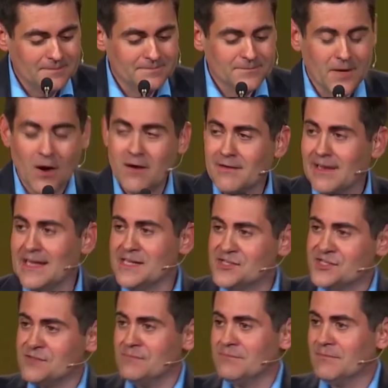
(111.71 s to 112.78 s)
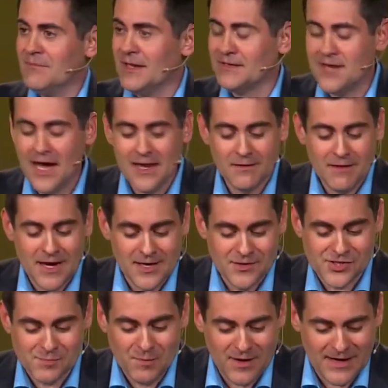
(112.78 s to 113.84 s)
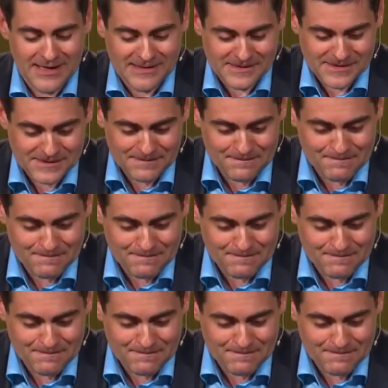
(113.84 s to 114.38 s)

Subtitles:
Or at least in Colorado Springs.